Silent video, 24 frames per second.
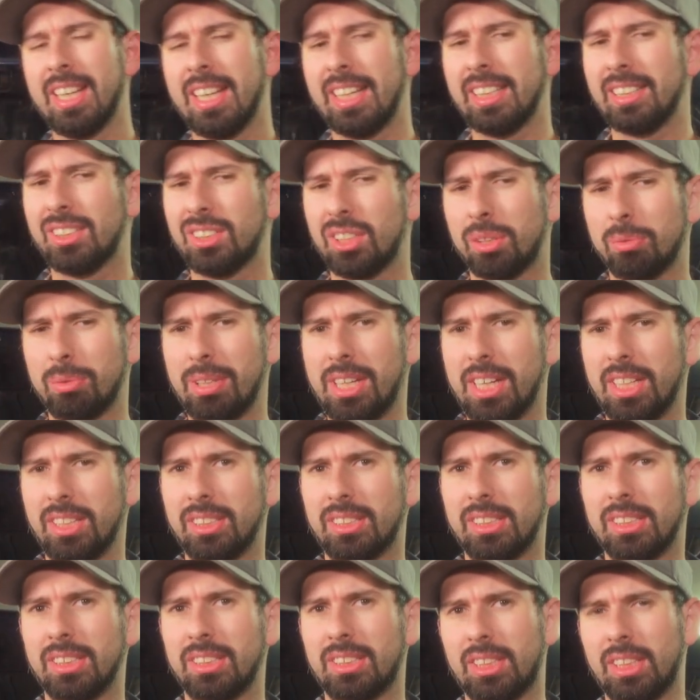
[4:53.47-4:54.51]
In some
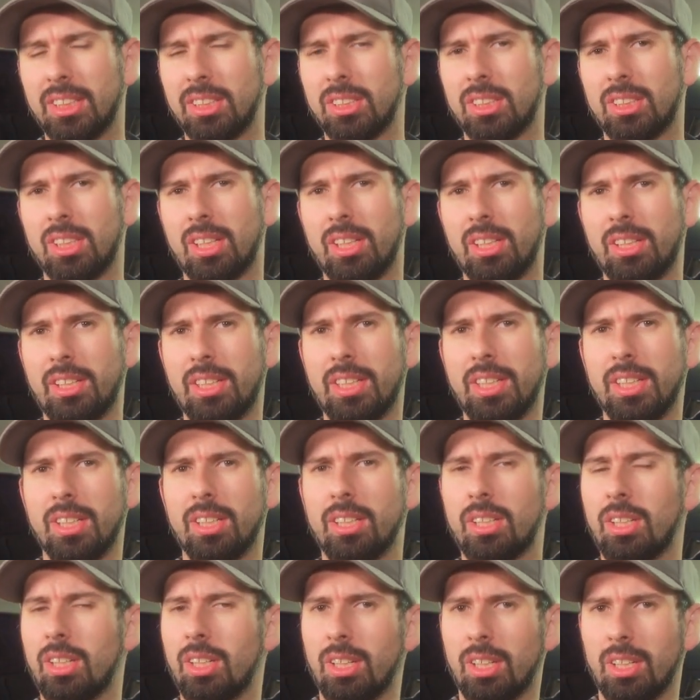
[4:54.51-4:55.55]
cases, there's a
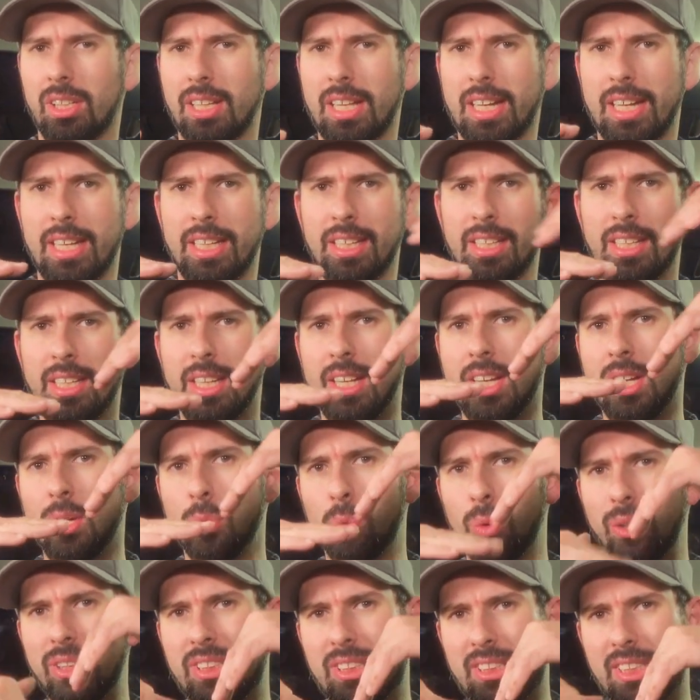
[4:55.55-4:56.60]
little like
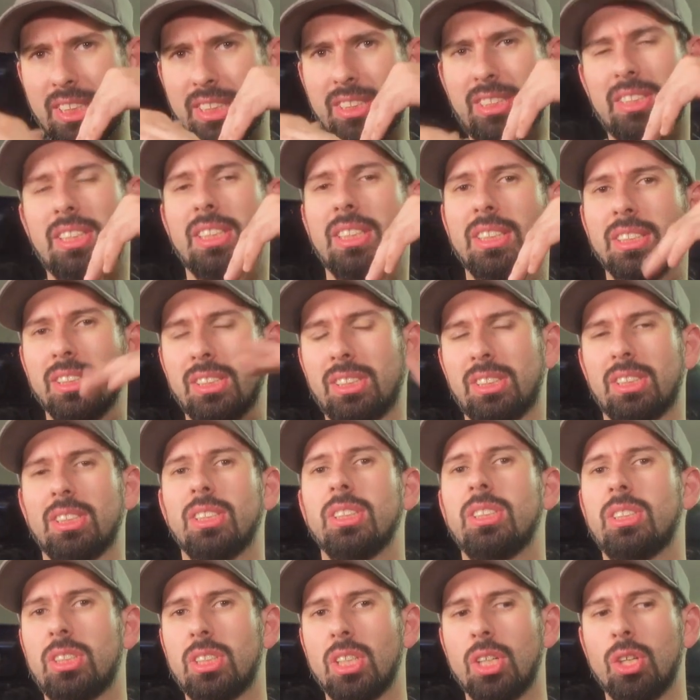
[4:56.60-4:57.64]
resistance.
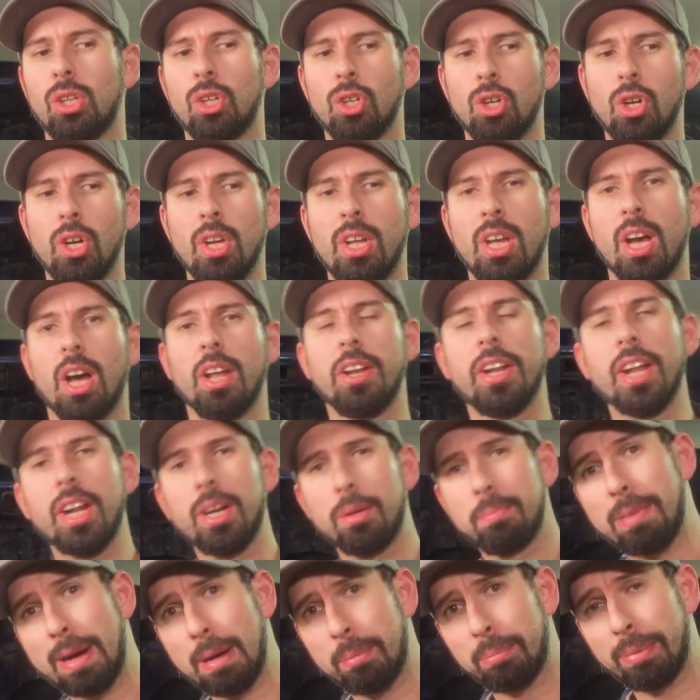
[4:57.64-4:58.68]
So another
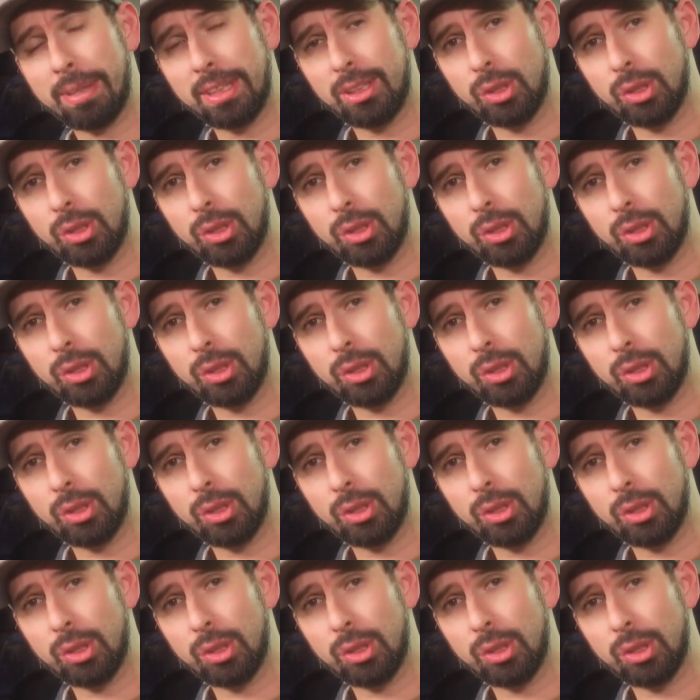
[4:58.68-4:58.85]
pump I